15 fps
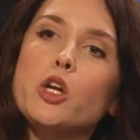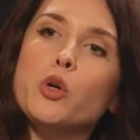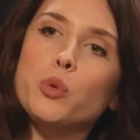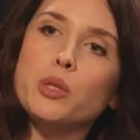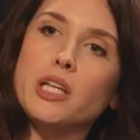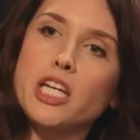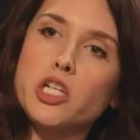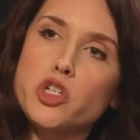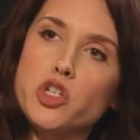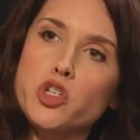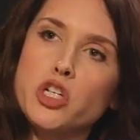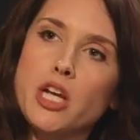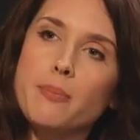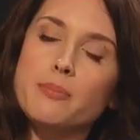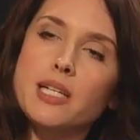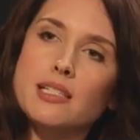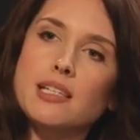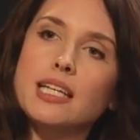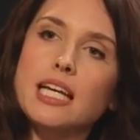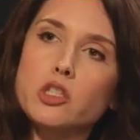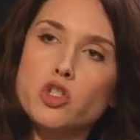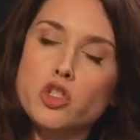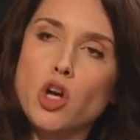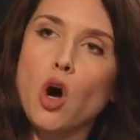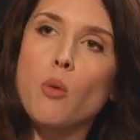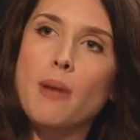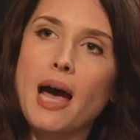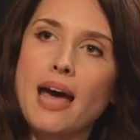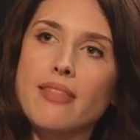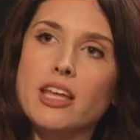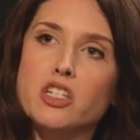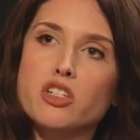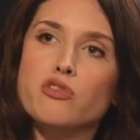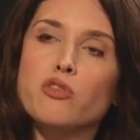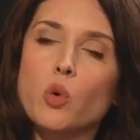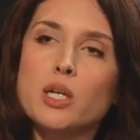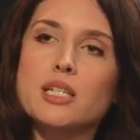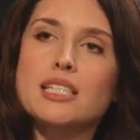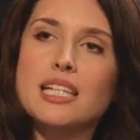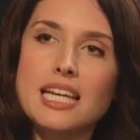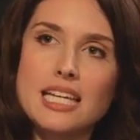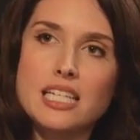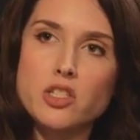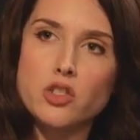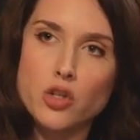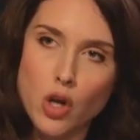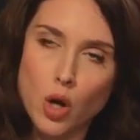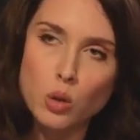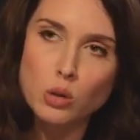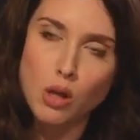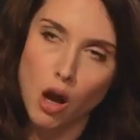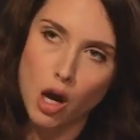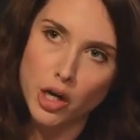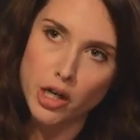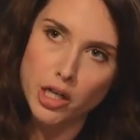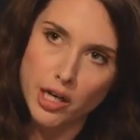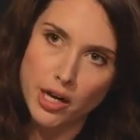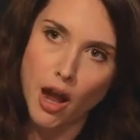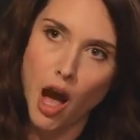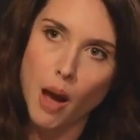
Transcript: in a relationship does it get so bad that divorce is no longer an